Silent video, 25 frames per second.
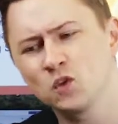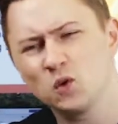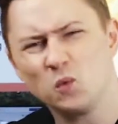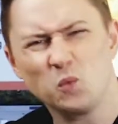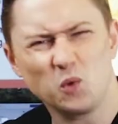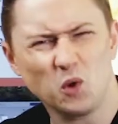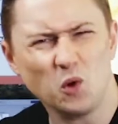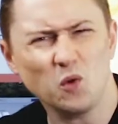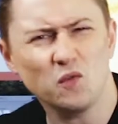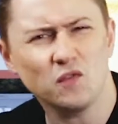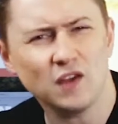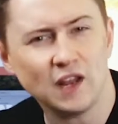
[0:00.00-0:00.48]

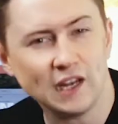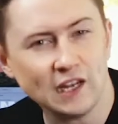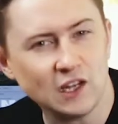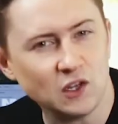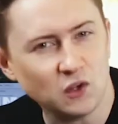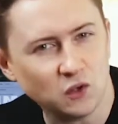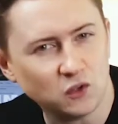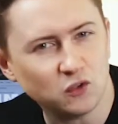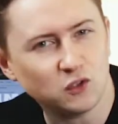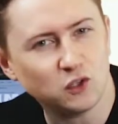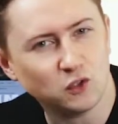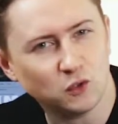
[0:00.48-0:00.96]
We're all very
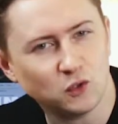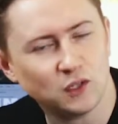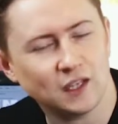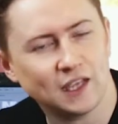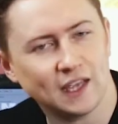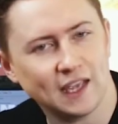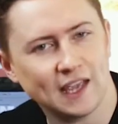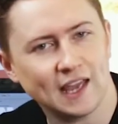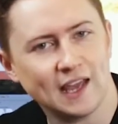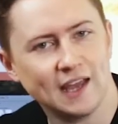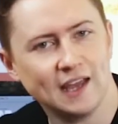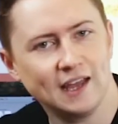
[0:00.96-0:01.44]
used to
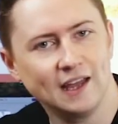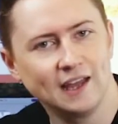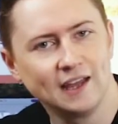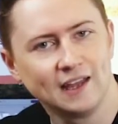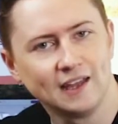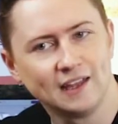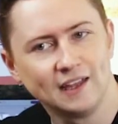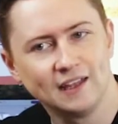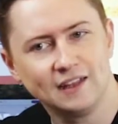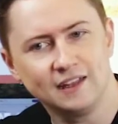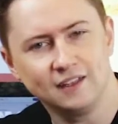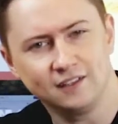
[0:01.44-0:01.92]
looking at
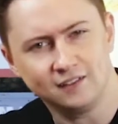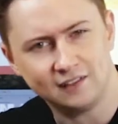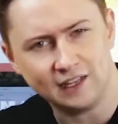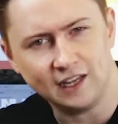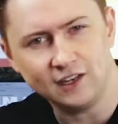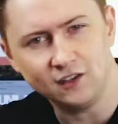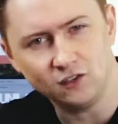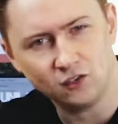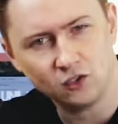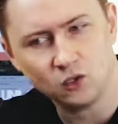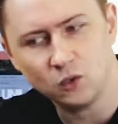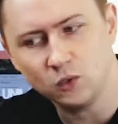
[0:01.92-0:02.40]
the
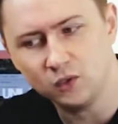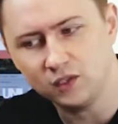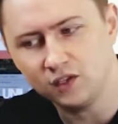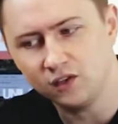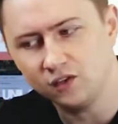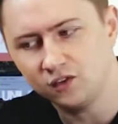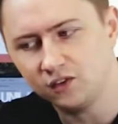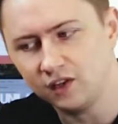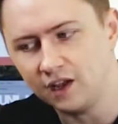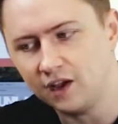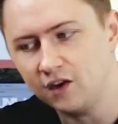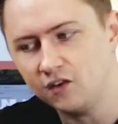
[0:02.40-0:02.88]
site's code
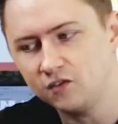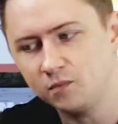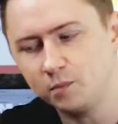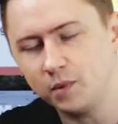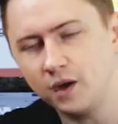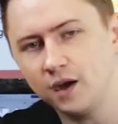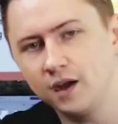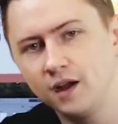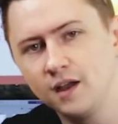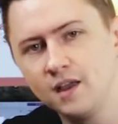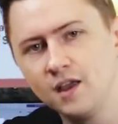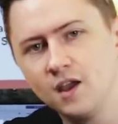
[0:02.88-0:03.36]
itself,
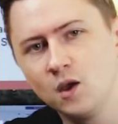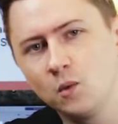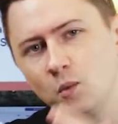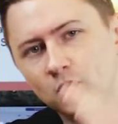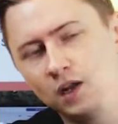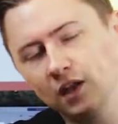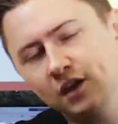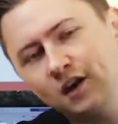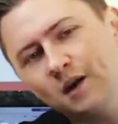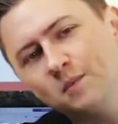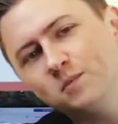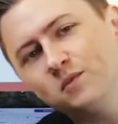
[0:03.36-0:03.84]
but when
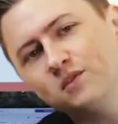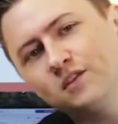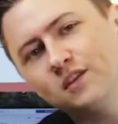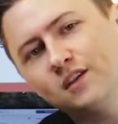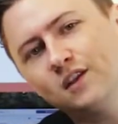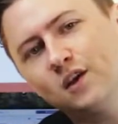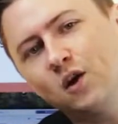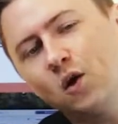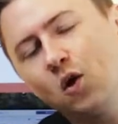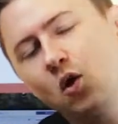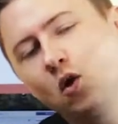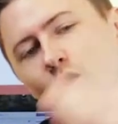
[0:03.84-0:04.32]
it comes to
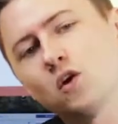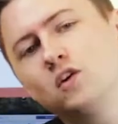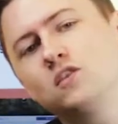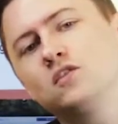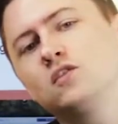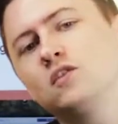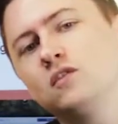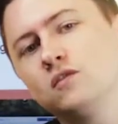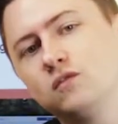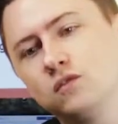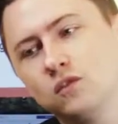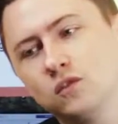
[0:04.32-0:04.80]
the
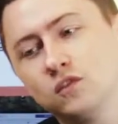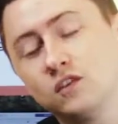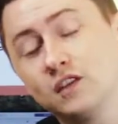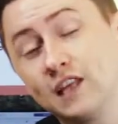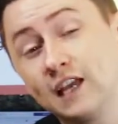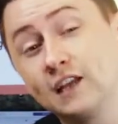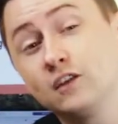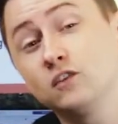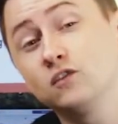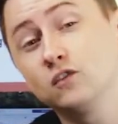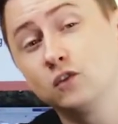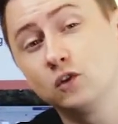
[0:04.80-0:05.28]
order of
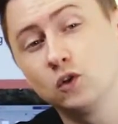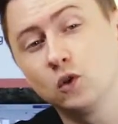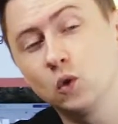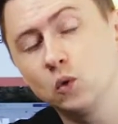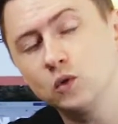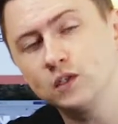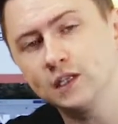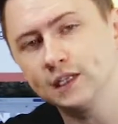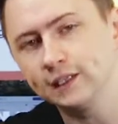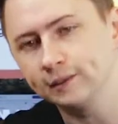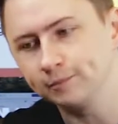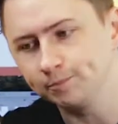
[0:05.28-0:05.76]
things
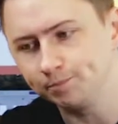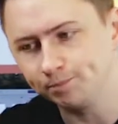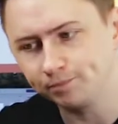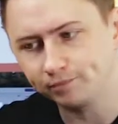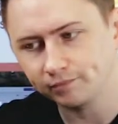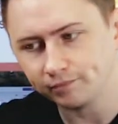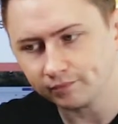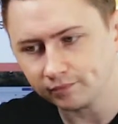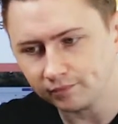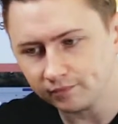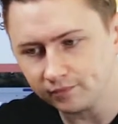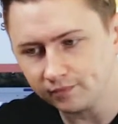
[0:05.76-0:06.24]
loading,
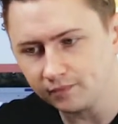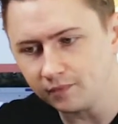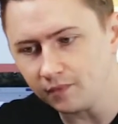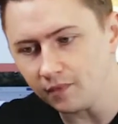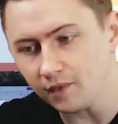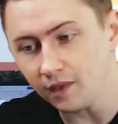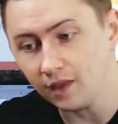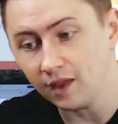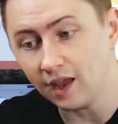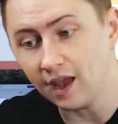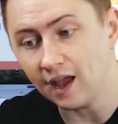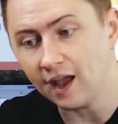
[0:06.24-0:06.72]

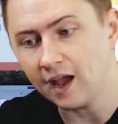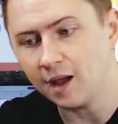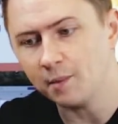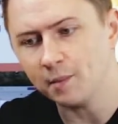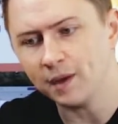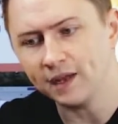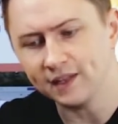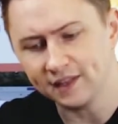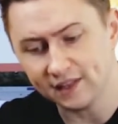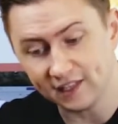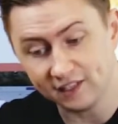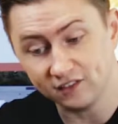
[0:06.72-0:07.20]

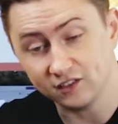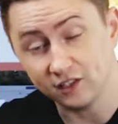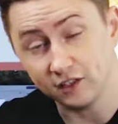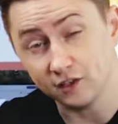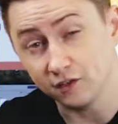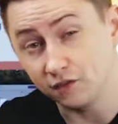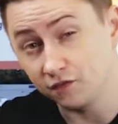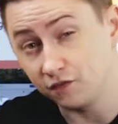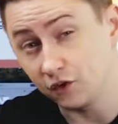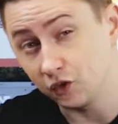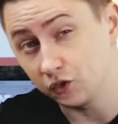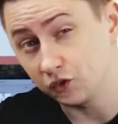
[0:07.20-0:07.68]
and things like the
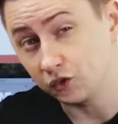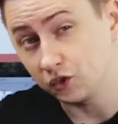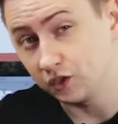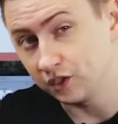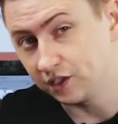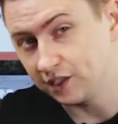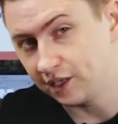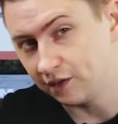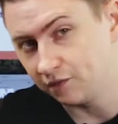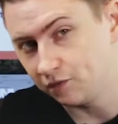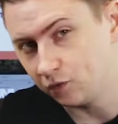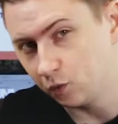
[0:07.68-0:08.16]
first
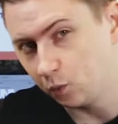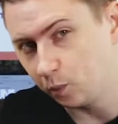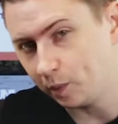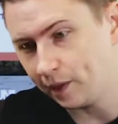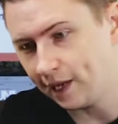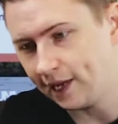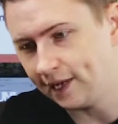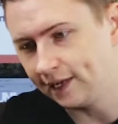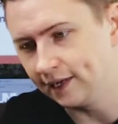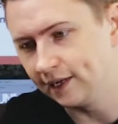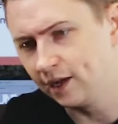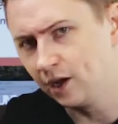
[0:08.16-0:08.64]
contentful
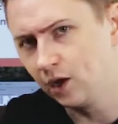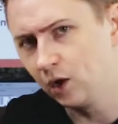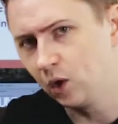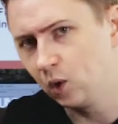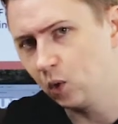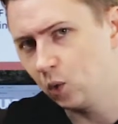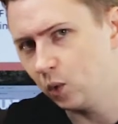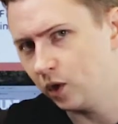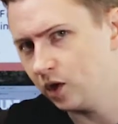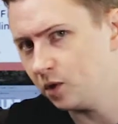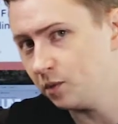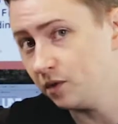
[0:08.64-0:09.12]
paint,
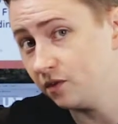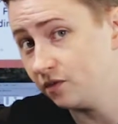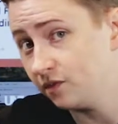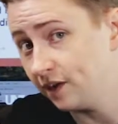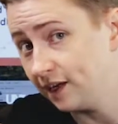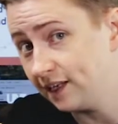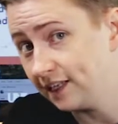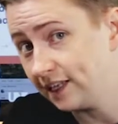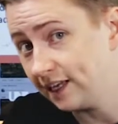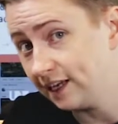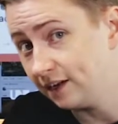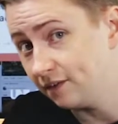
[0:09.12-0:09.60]
where do we
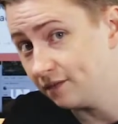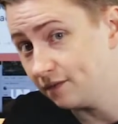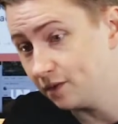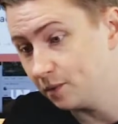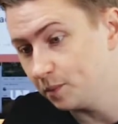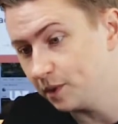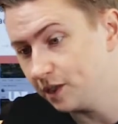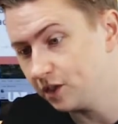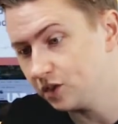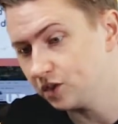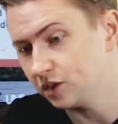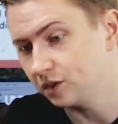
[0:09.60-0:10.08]
find that
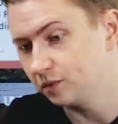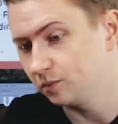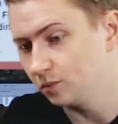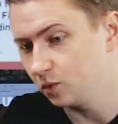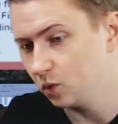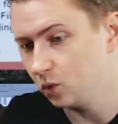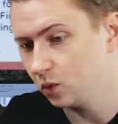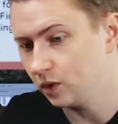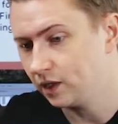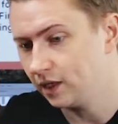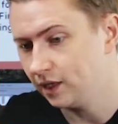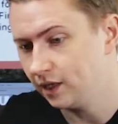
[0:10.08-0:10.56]
information?
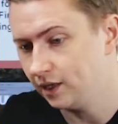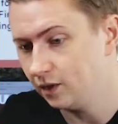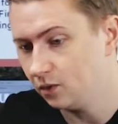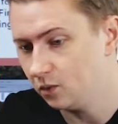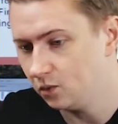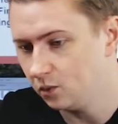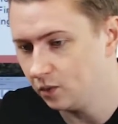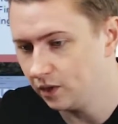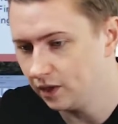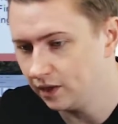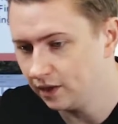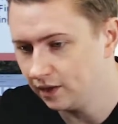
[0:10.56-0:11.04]
Okay,
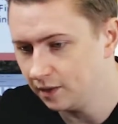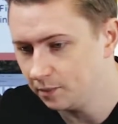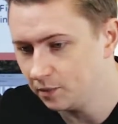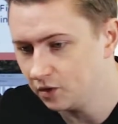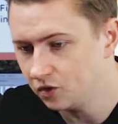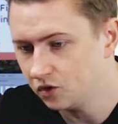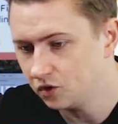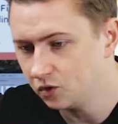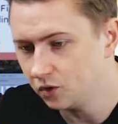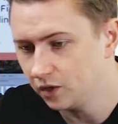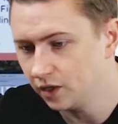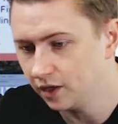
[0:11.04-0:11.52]
well, let me
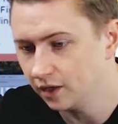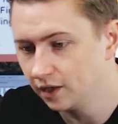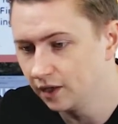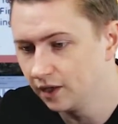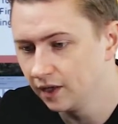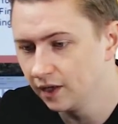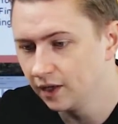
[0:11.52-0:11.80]
show you.